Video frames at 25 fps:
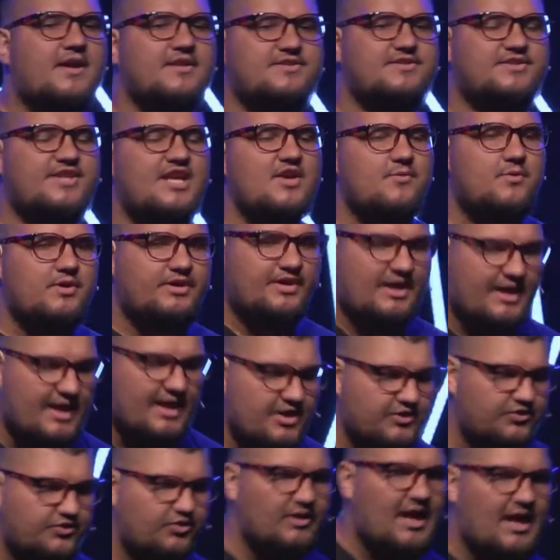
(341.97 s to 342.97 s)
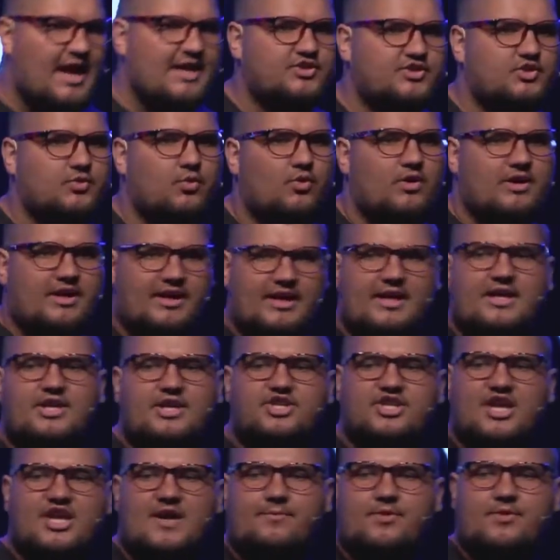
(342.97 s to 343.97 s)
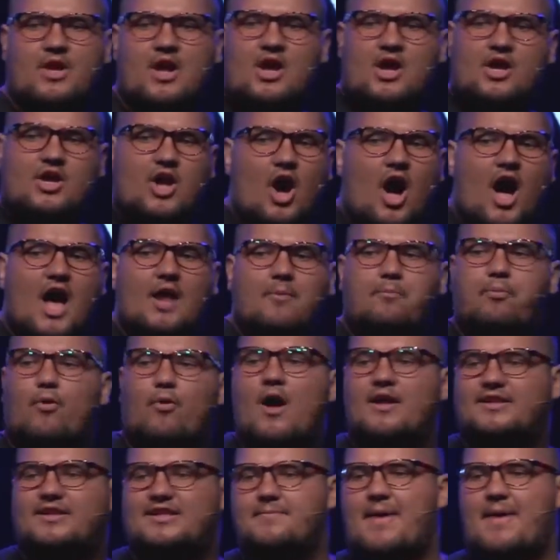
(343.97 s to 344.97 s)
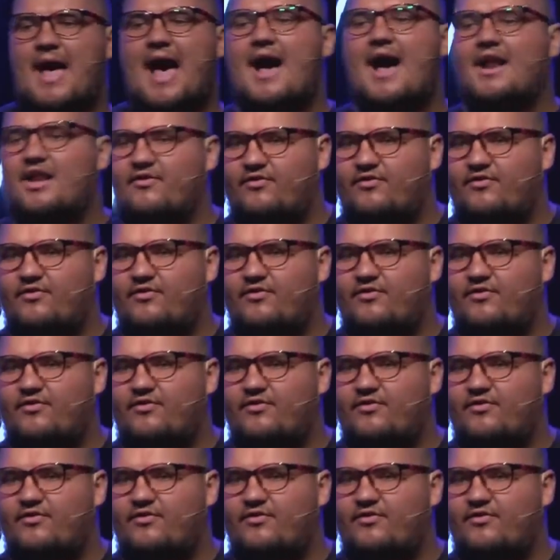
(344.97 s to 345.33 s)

see, when the Israelites were in Egypt, God brought them out of